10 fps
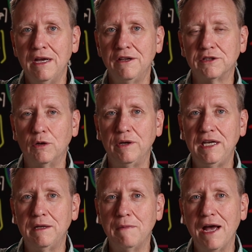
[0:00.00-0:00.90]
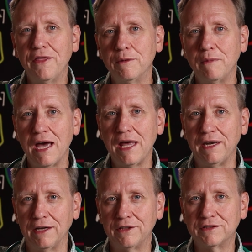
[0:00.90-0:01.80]
So in
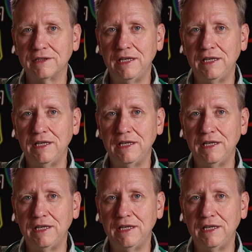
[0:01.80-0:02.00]
mathematics,